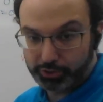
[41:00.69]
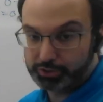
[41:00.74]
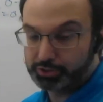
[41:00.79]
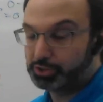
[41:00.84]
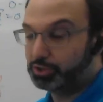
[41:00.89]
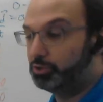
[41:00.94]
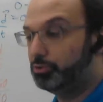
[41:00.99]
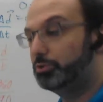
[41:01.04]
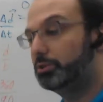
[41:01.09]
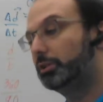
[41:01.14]

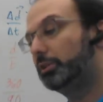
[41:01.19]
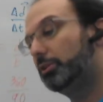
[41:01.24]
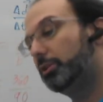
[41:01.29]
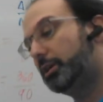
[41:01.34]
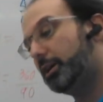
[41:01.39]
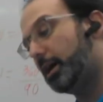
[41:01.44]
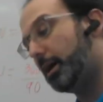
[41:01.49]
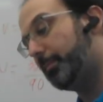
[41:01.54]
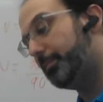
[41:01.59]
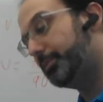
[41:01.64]
so you can
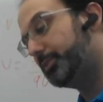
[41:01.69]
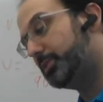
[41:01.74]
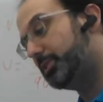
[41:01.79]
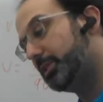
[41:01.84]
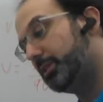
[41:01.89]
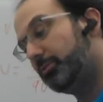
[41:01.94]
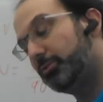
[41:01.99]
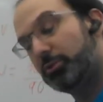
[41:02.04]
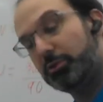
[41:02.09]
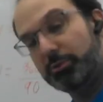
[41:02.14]
look up and
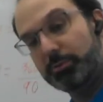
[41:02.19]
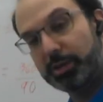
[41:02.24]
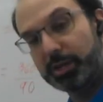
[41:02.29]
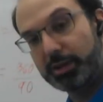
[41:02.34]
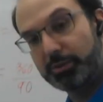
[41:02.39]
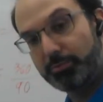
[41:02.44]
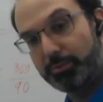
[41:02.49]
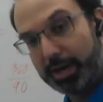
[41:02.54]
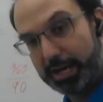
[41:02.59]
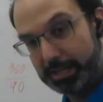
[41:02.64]
see if you're doing
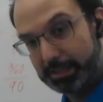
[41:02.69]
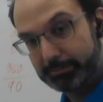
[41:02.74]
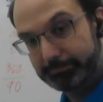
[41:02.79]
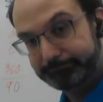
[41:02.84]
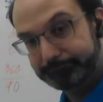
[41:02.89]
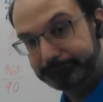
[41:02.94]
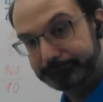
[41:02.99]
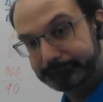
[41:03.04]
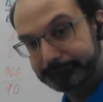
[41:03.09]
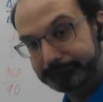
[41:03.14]
it right.
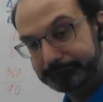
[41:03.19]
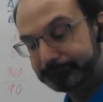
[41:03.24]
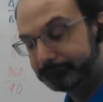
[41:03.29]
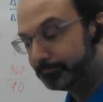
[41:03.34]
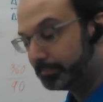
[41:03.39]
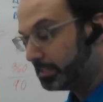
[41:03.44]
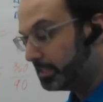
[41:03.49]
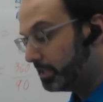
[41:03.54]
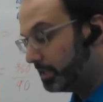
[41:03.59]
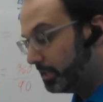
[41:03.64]

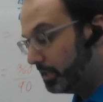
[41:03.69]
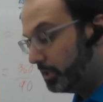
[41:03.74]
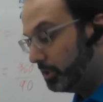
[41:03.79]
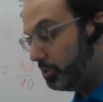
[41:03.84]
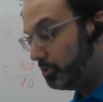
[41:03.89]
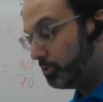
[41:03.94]
You